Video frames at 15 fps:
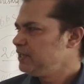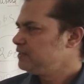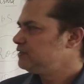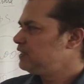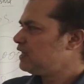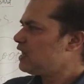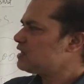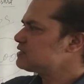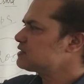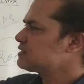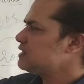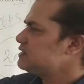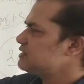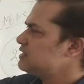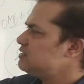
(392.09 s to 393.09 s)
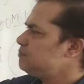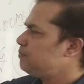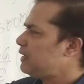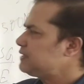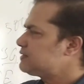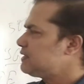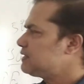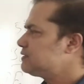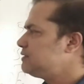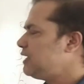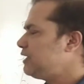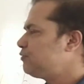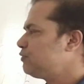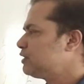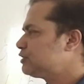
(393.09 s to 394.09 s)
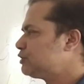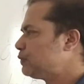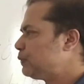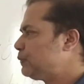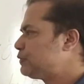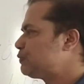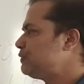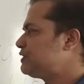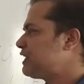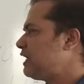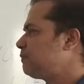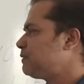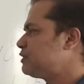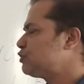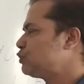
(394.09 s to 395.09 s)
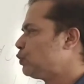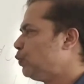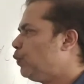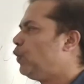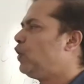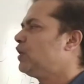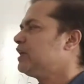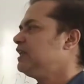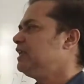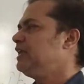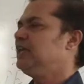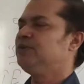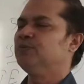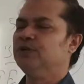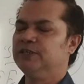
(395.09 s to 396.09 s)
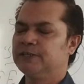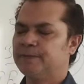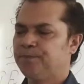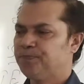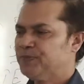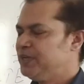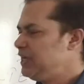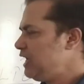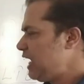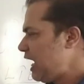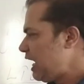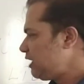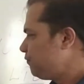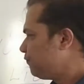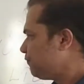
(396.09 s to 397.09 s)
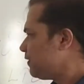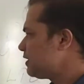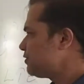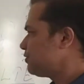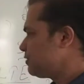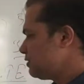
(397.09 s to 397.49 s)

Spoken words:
There are certain basic network tools which help us to work in a network. And first